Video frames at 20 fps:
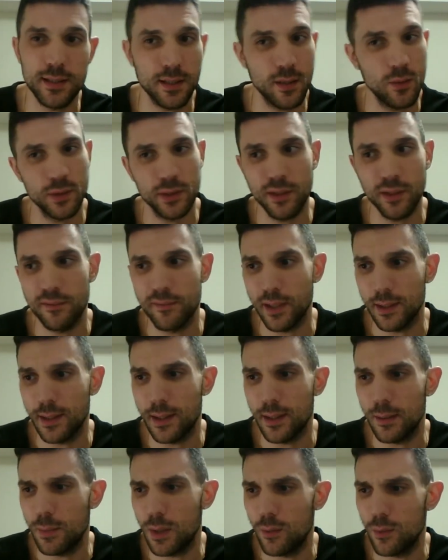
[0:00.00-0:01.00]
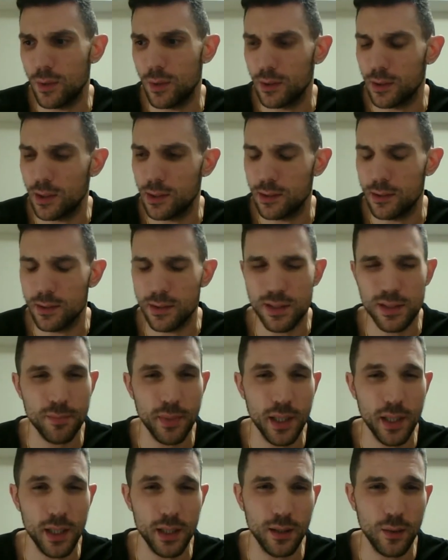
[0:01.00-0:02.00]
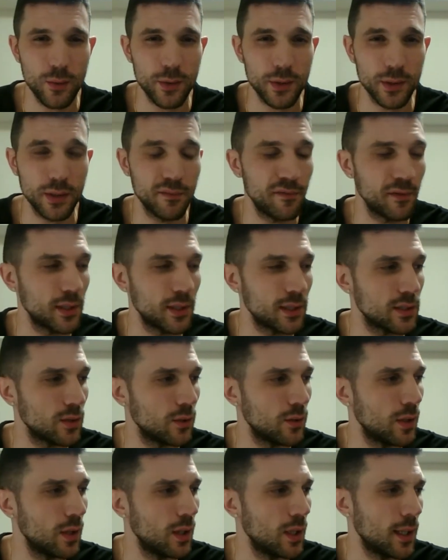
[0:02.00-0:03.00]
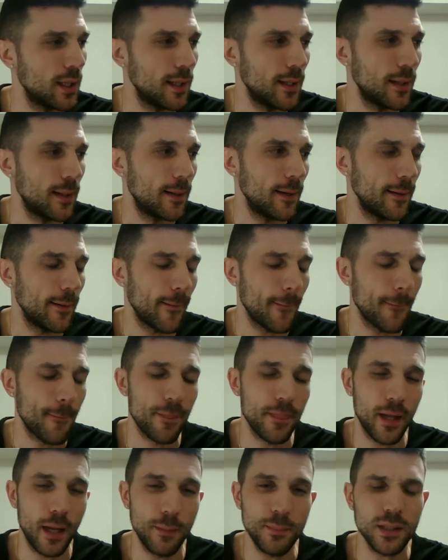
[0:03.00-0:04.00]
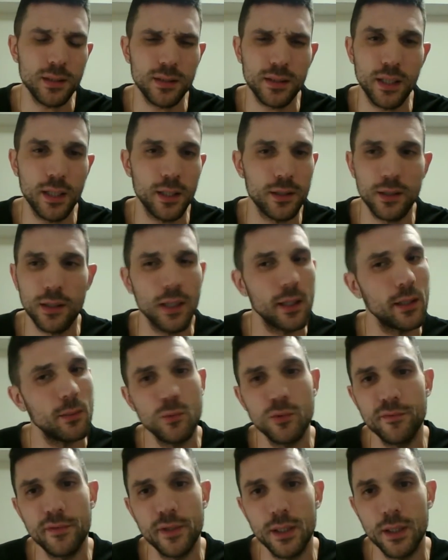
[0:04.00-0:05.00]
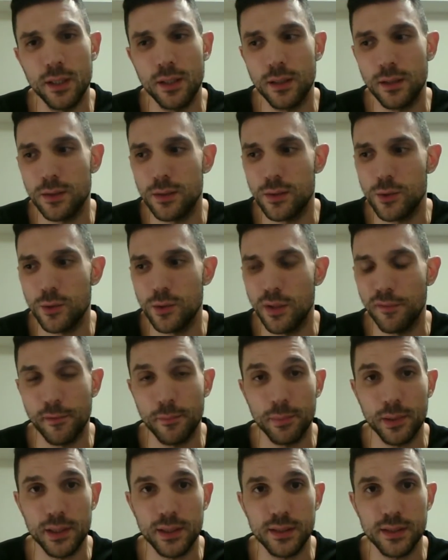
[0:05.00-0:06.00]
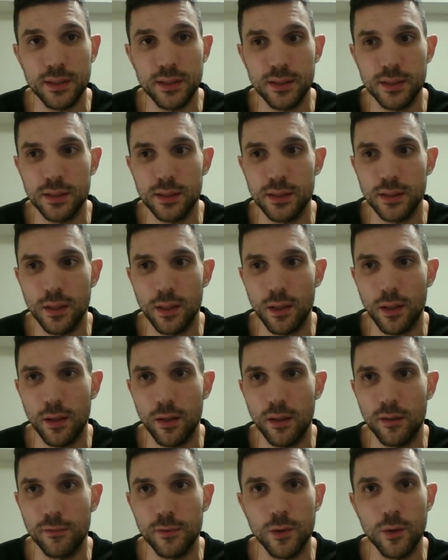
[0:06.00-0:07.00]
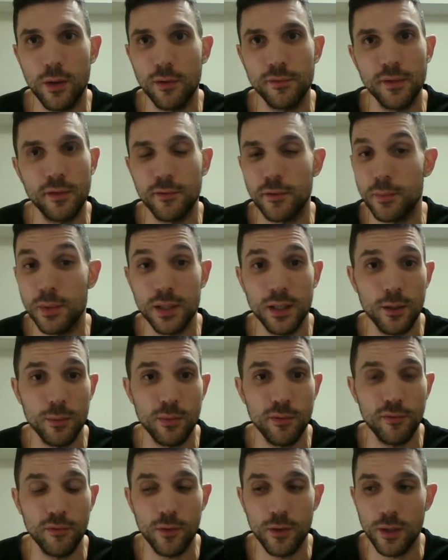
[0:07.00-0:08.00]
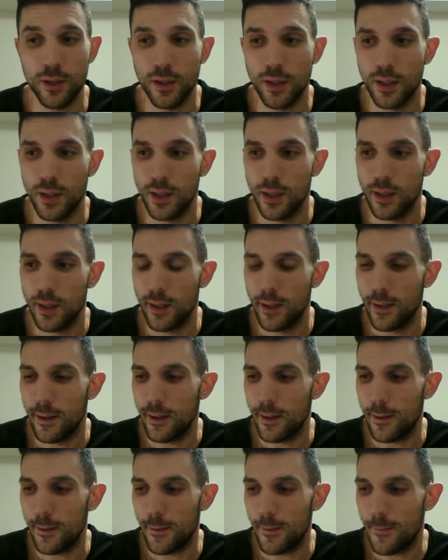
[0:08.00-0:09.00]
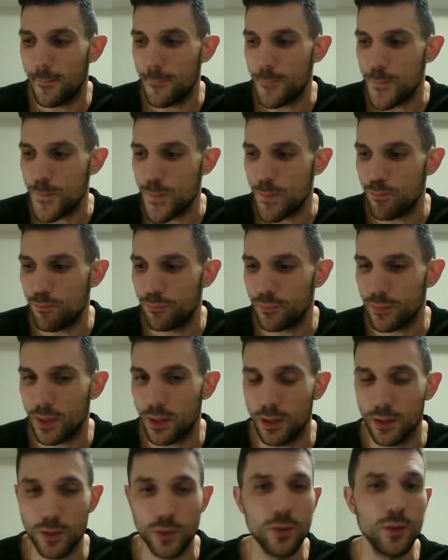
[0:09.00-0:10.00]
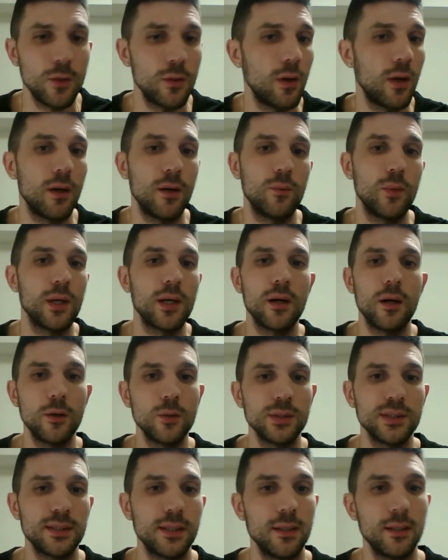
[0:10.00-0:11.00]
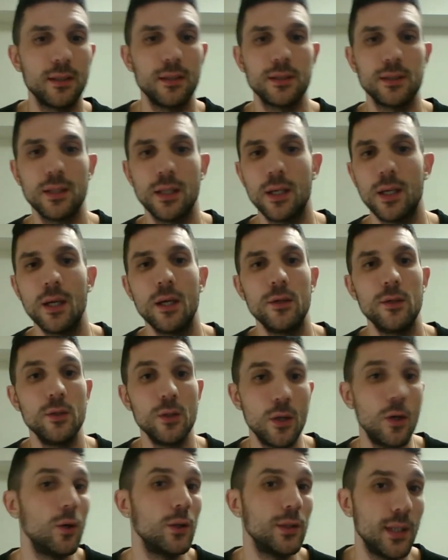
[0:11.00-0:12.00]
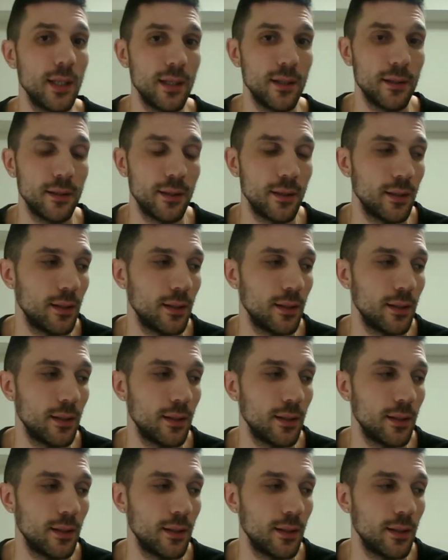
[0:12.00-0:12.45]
I worked in Vietnam, I worked in Spain, I worked in France. So I'm not scared of like moving to different places, even though I've never been there before. What I always think is, you go there,